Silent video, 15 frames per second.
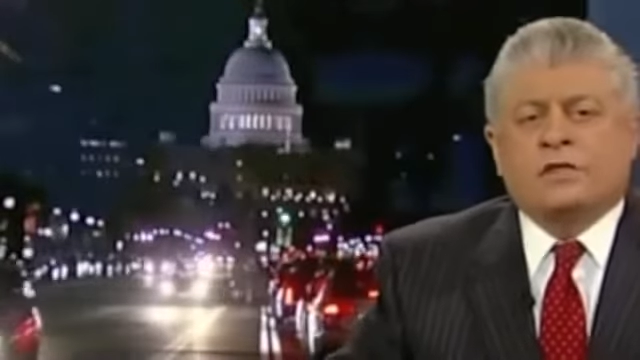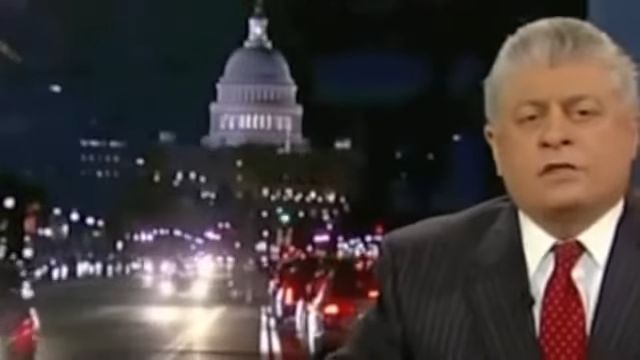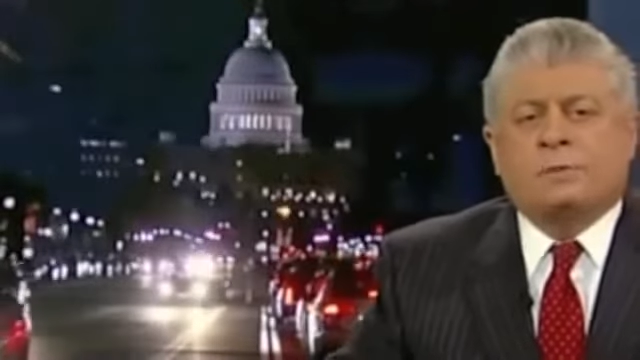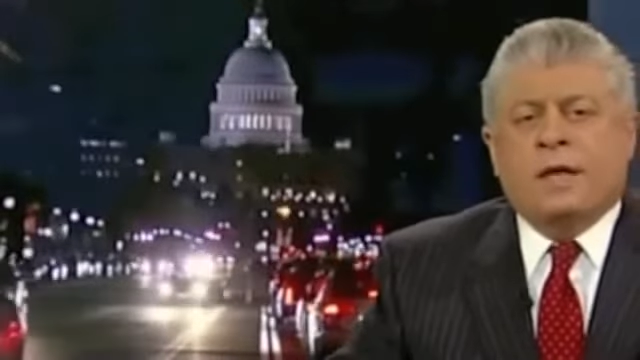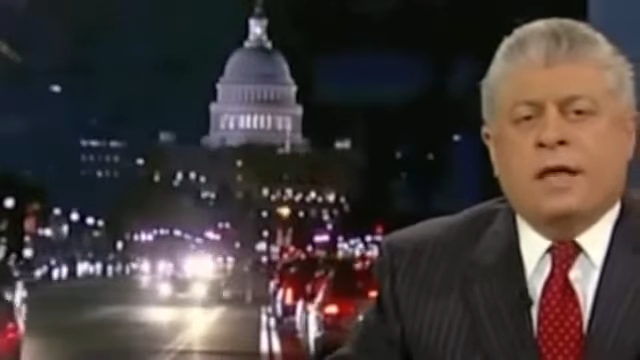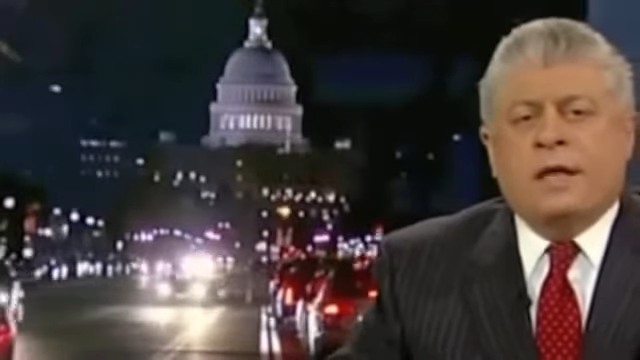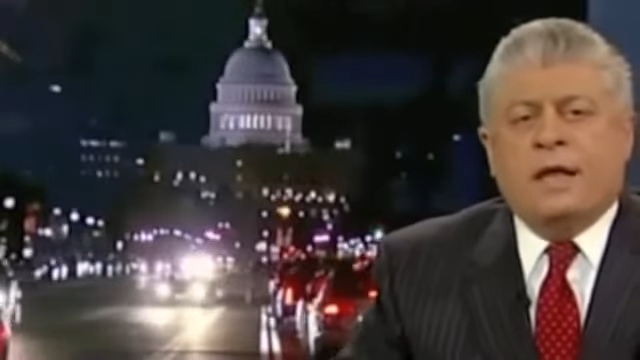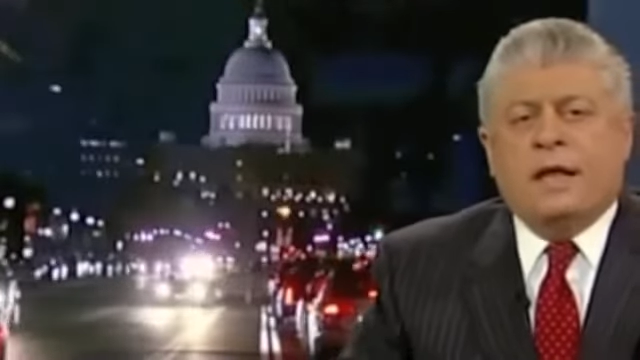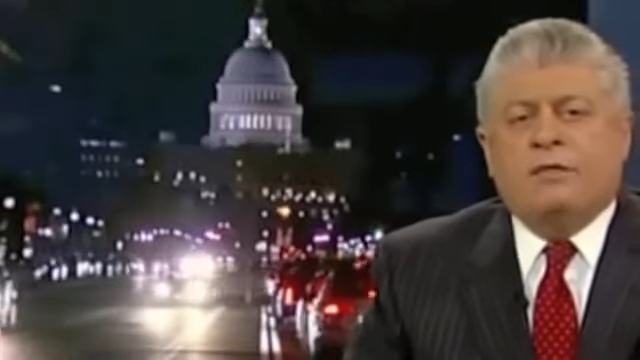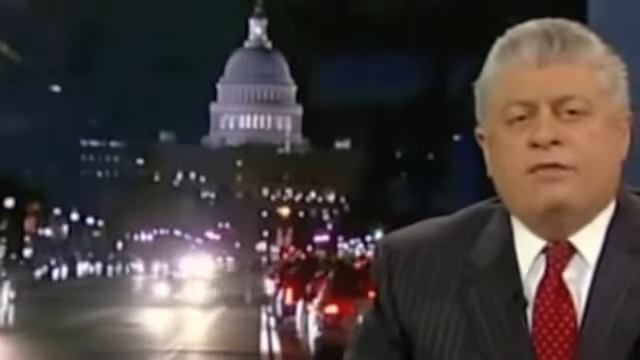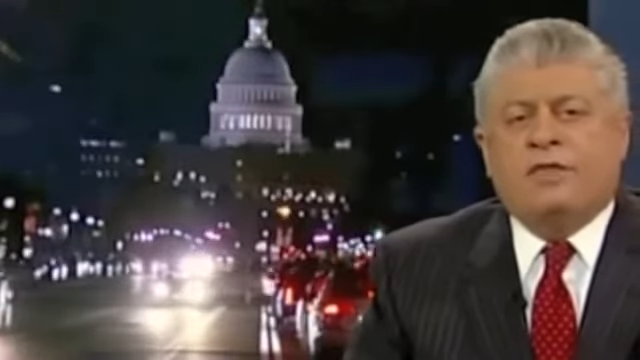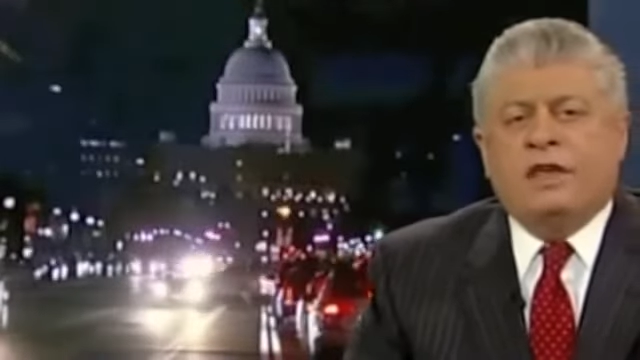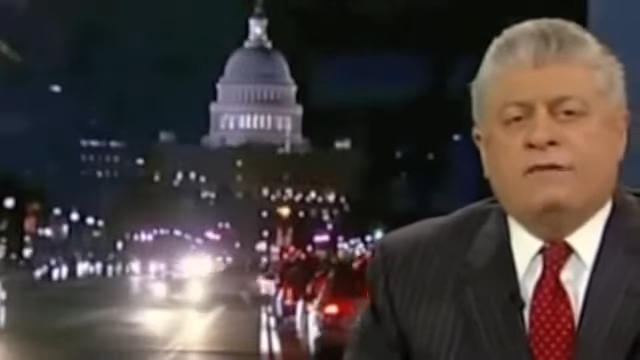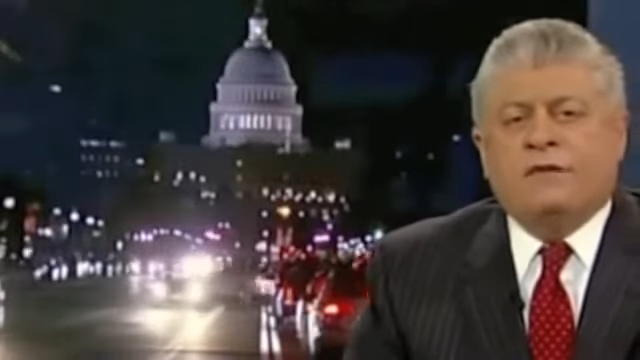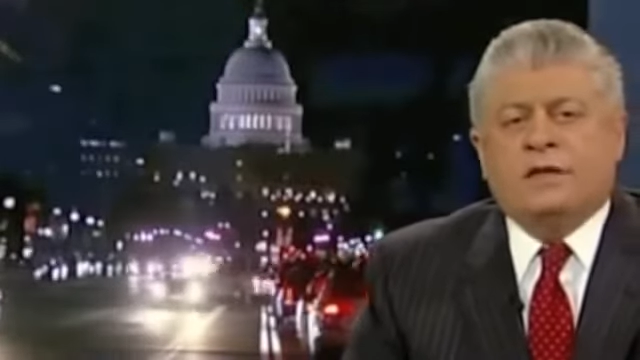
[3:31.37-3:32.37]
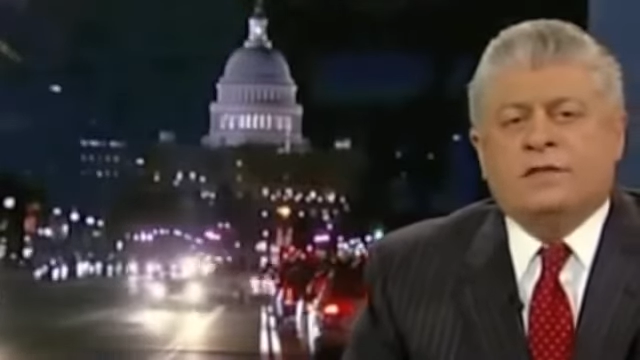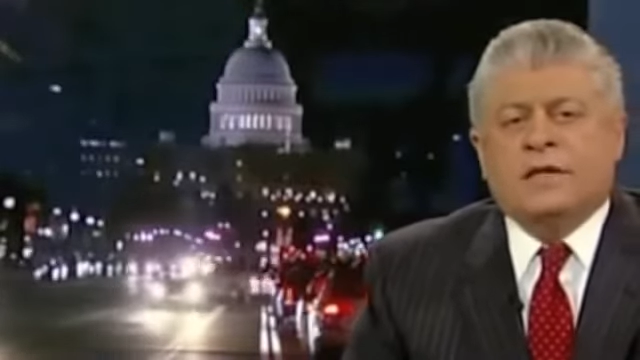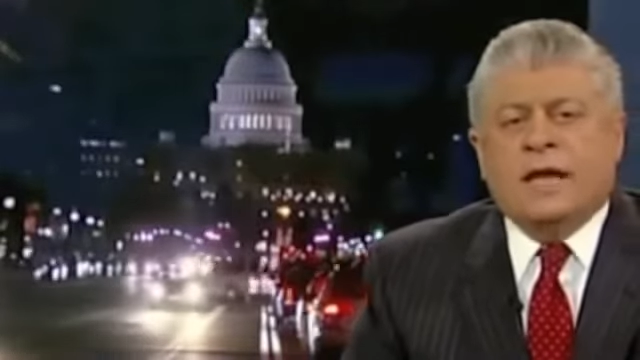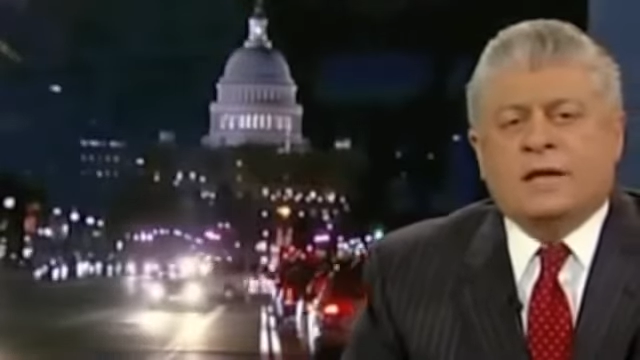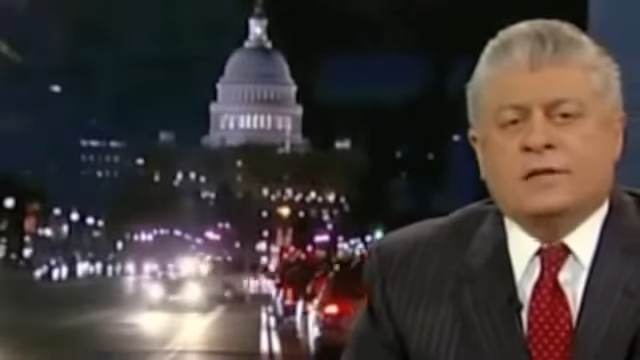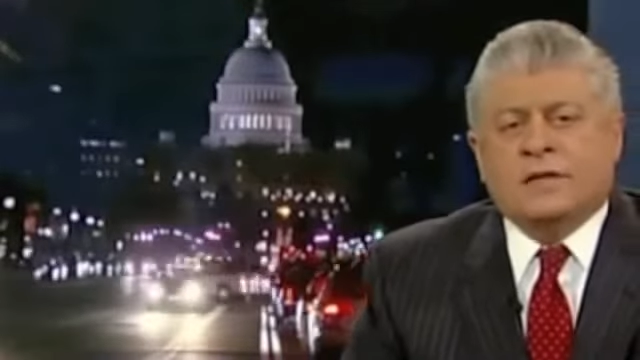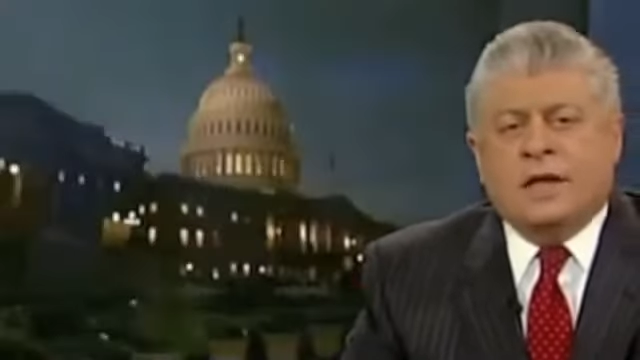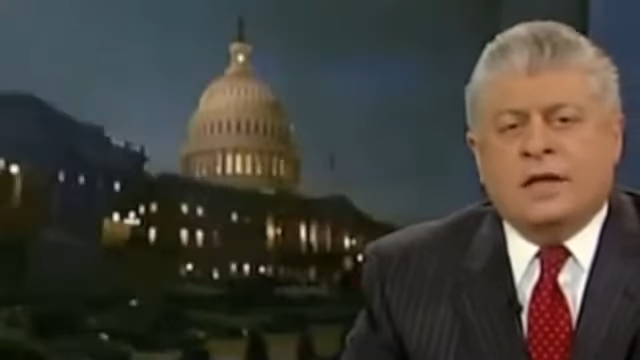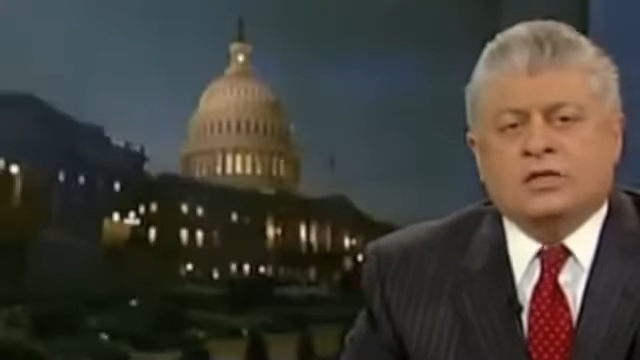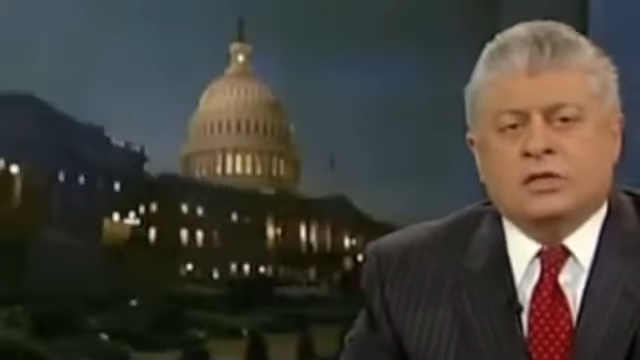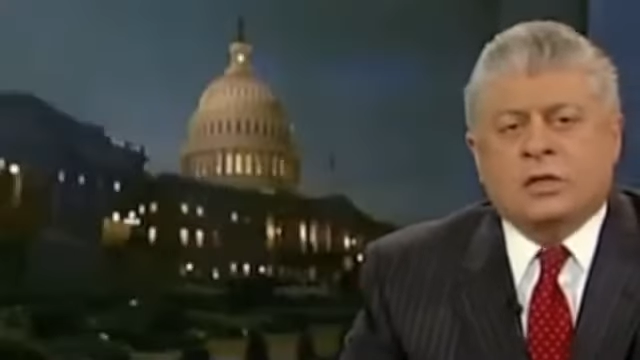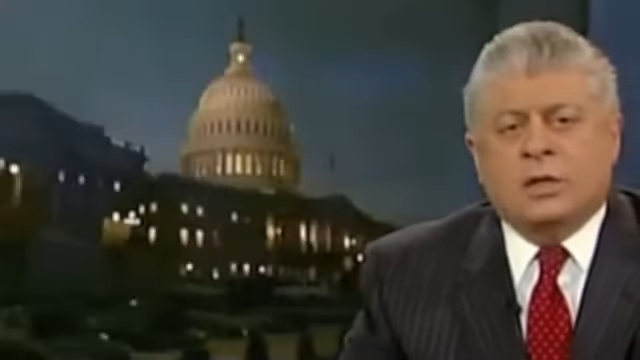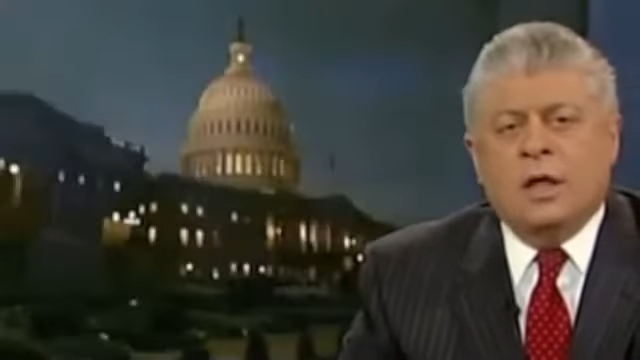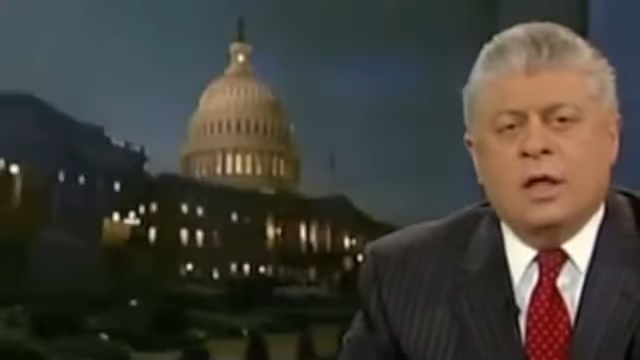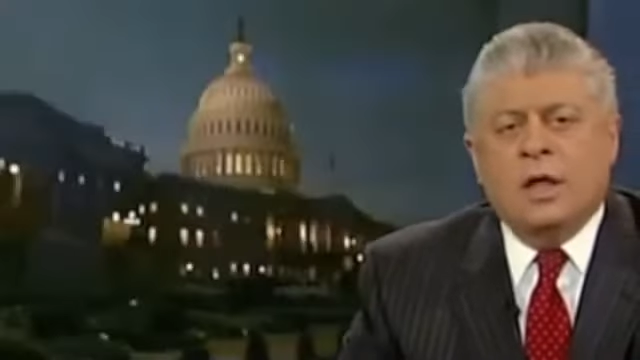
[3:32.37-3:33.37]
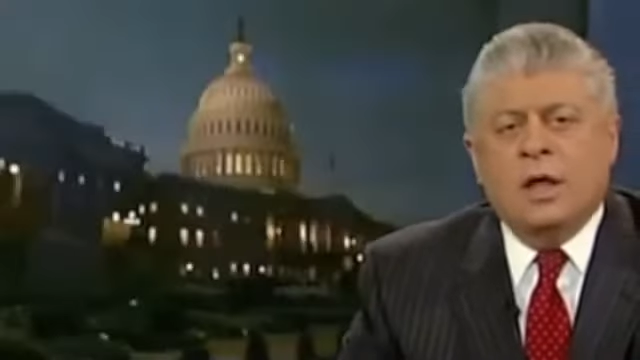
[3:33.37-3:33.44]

spending and thieving taxation